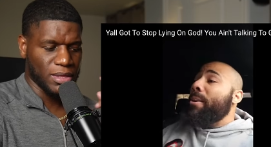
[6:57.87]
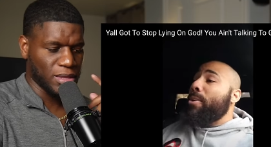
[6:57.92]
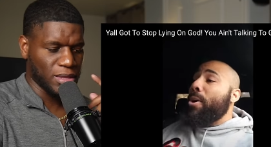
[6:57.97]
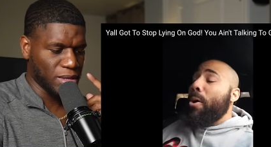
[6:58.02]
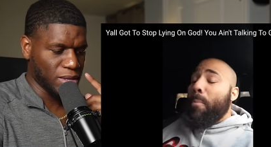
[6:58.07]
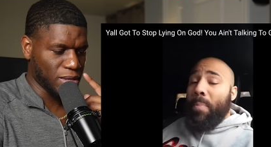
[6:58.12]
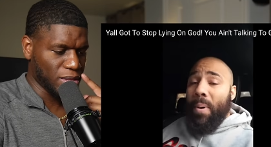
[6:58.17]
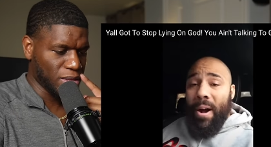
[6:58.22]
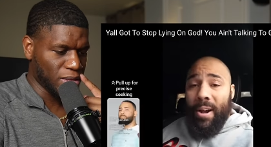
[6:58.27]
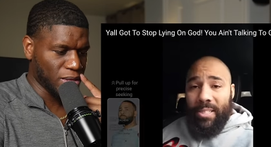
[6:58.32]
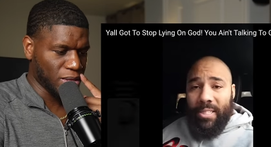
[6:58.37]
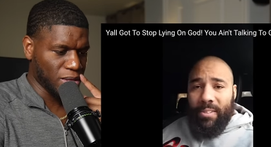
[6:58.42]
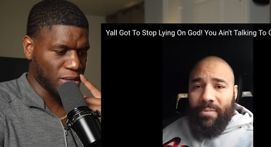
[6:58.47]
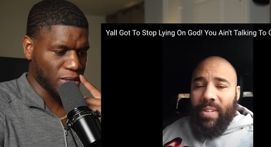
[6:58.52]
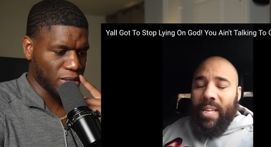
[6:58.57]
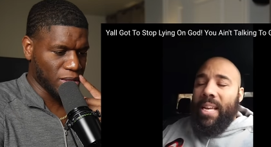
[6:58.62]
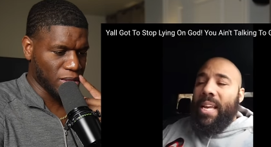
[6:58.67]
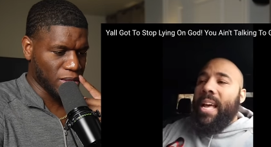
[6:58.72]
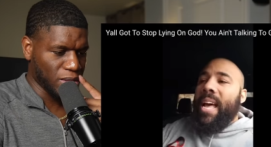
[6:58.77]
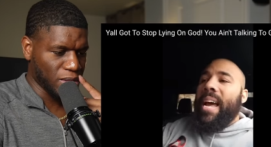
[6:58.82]
Speaker 1: No parts
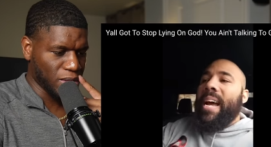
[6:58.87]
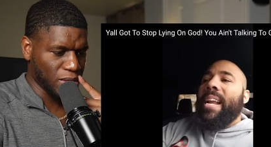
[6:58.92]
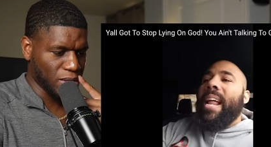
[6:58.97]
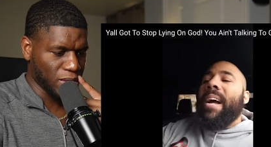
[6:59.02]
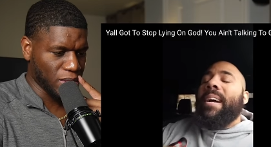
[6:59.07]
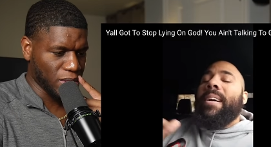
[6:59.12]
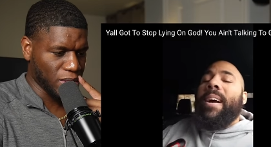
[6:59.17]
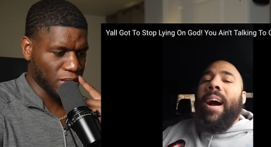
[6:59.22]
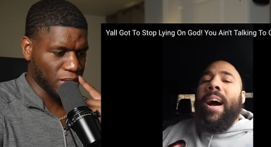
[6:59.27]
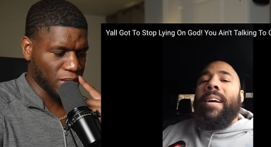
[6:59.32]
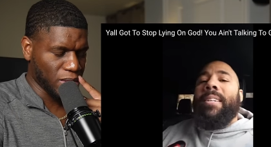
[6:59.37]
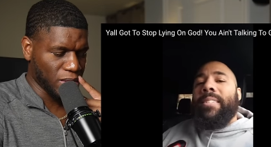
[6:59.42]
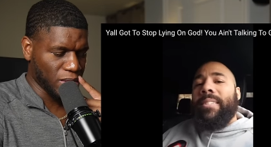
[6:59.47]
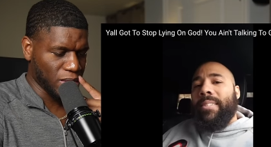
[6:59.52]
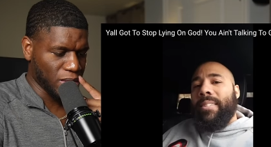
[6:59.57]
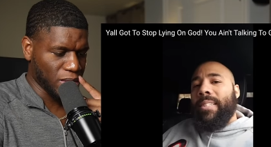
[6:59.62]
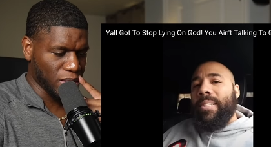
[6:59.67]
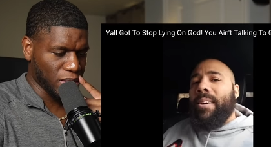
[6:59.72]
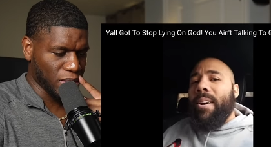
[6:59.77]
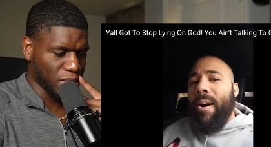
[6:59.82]
of it, and I
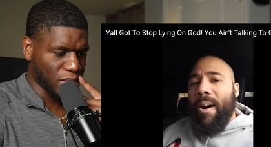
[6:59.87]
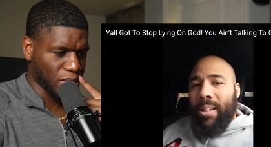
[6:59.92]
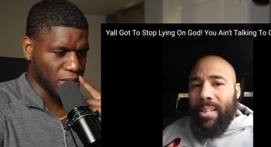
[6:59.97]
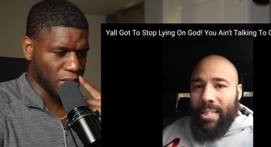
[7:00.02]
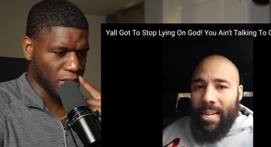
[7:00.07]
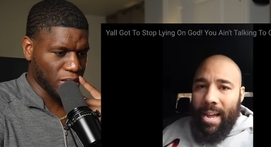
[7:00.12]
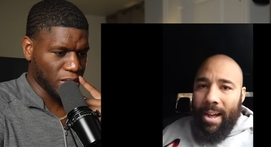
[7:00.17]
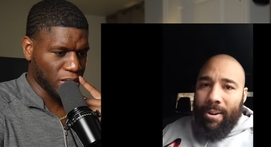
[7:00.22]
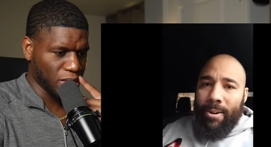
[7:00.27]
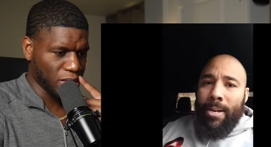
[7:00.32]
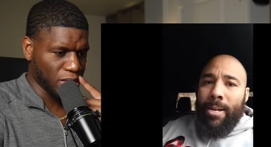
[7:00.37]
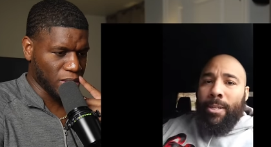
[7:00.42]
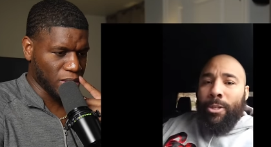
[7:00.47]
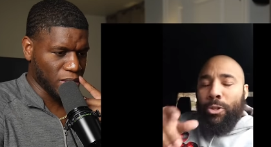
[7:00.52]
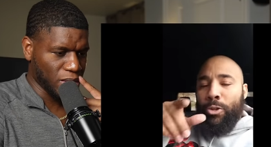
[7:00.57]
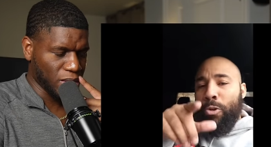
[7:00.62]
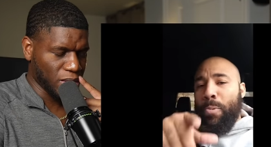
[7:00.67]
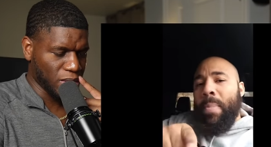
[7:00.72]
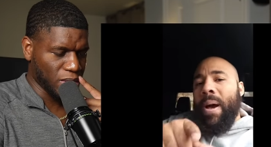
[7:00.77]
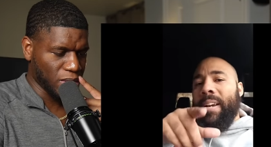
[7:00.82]
constantly call it out.
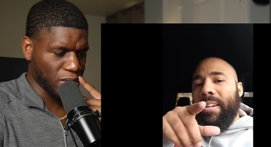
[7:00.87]
You